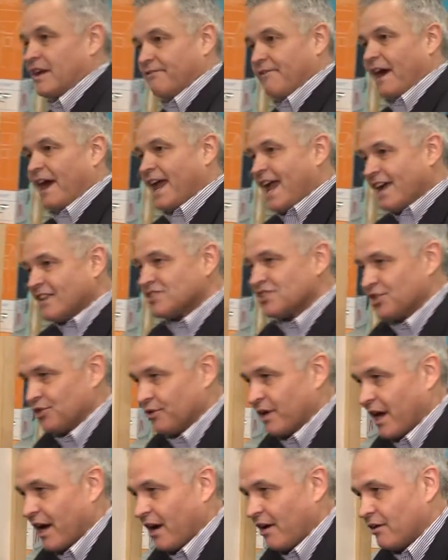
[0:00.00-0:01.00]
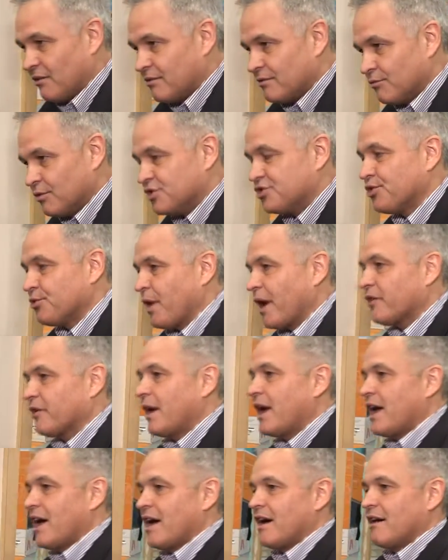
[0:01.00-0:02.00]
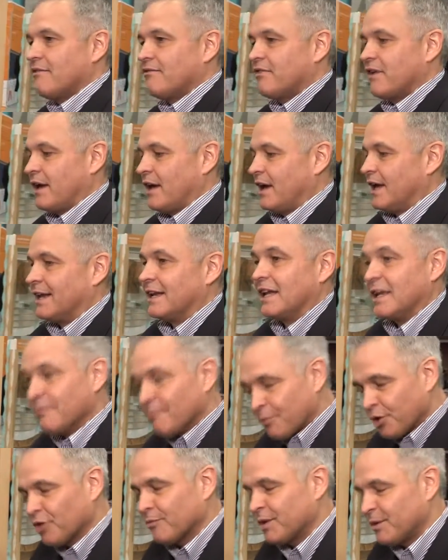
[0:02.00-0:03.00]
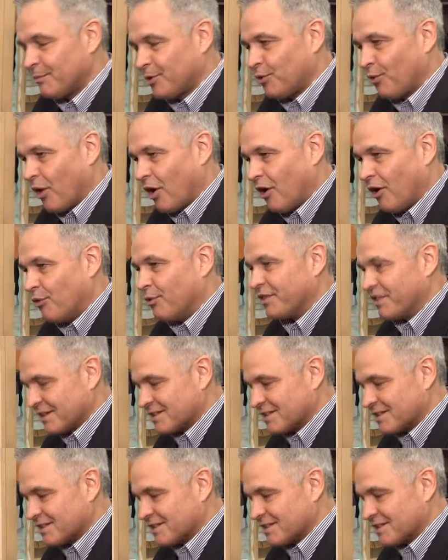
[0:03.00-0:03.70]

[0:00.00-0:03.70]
If I ask you now, would you rather have an impermeable wall with